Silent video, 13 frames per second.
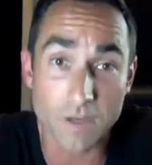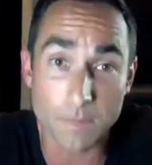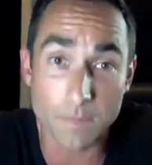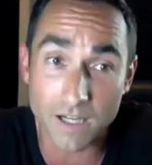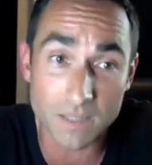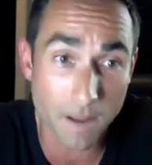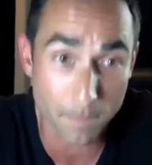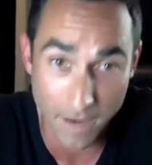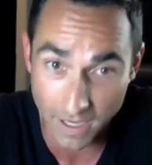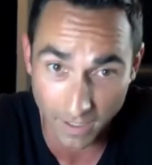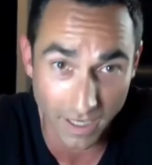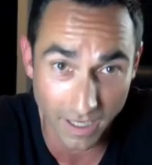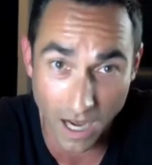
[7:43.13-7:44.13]
in my
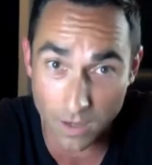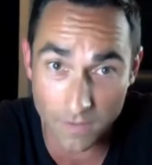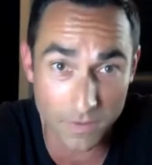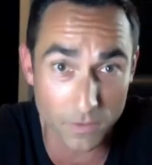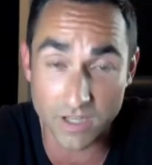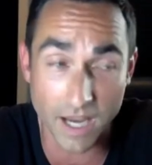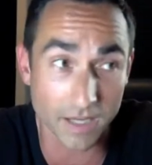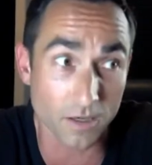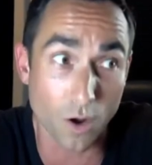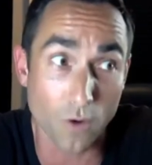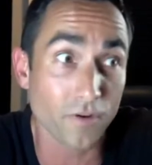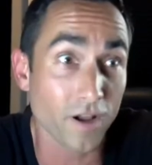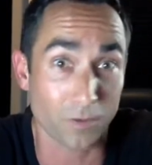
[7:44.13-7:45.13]
bank account. And there was like
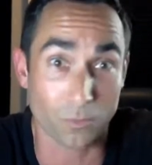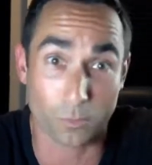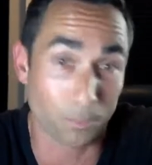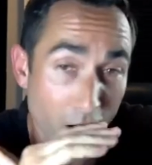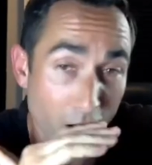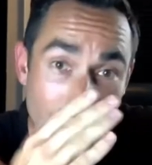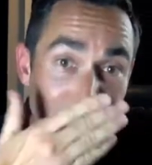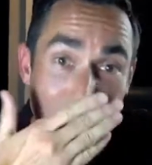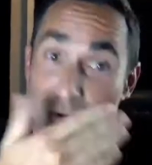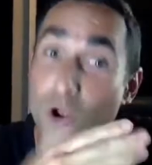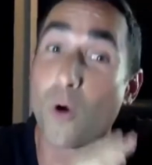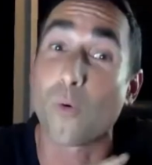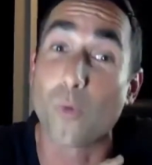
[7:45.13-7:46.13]
no
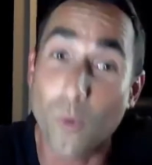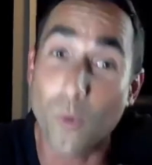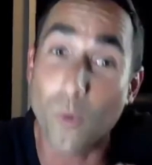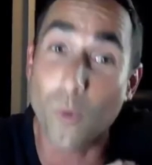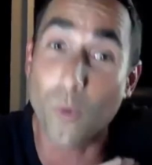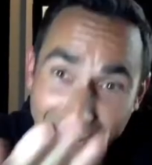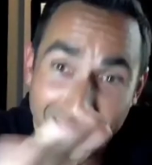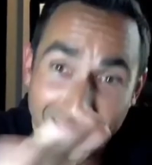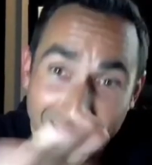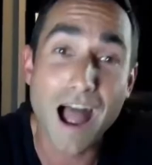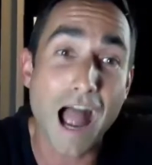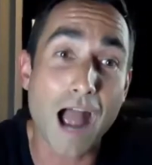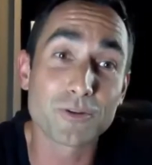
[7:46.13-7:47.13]
way
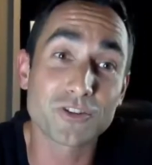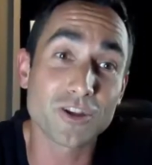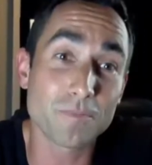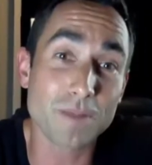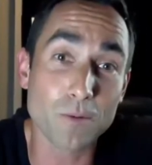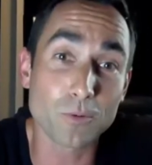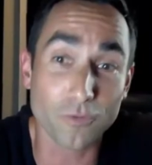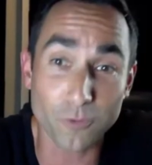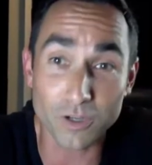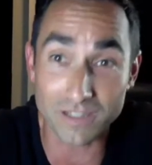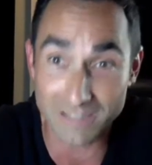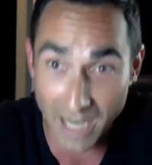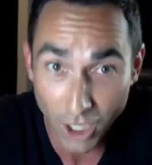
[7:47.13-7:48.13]
I was going to be able to afford
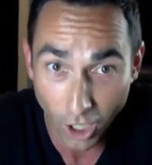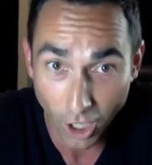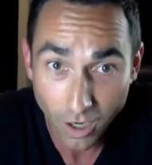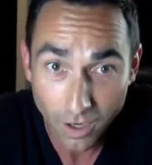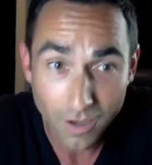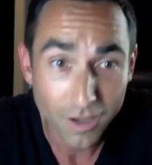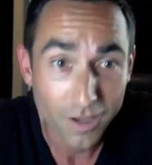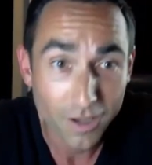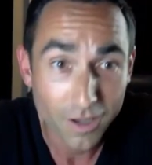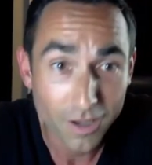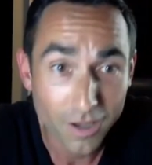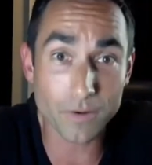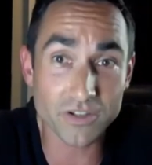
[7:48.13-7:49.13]
a dinner.
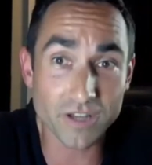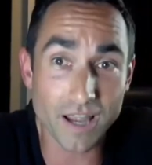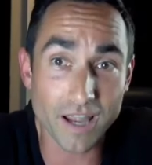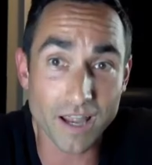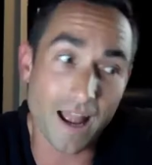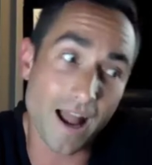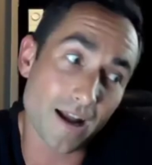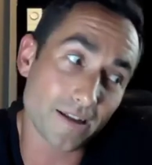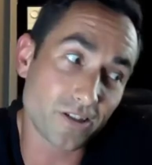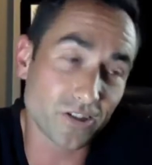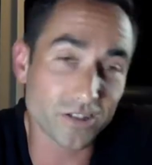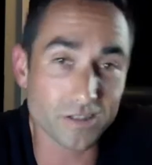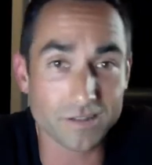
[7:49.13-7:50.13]
So I was like, it's
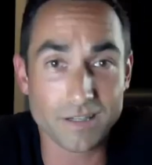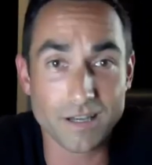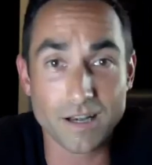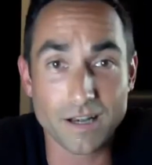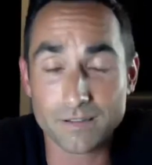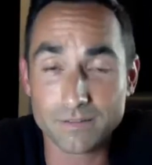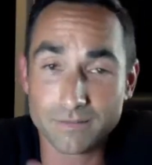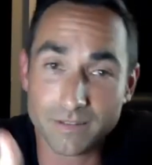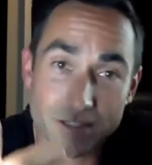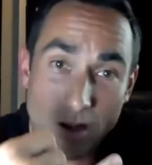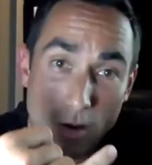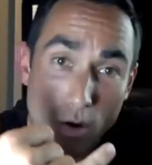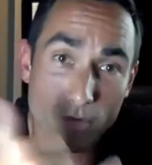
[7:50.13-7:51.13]
just,
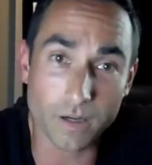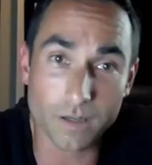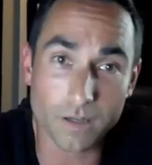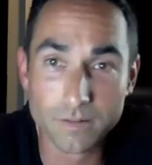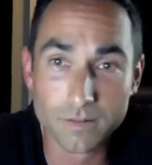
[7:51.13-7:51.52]
it's over.